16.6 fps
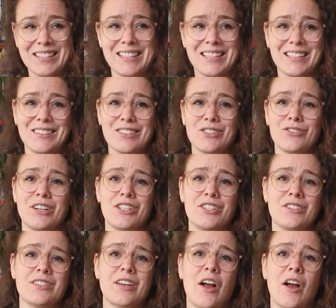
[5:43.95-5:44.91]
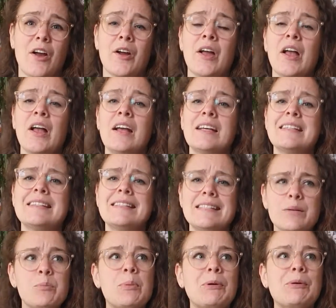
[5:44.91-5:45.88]
The illustrations are
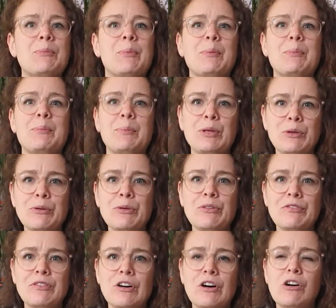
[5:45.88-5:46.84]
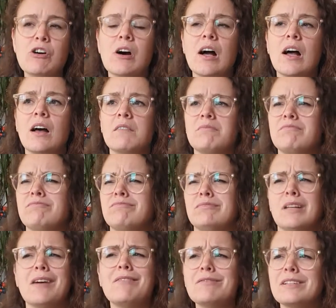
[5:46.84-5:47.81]
simple but beautiful, a
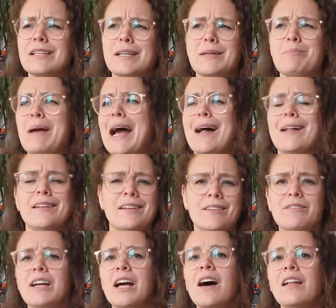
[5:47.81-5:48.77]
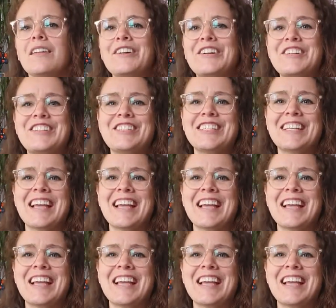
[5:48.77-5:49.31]
lovely palette of colors,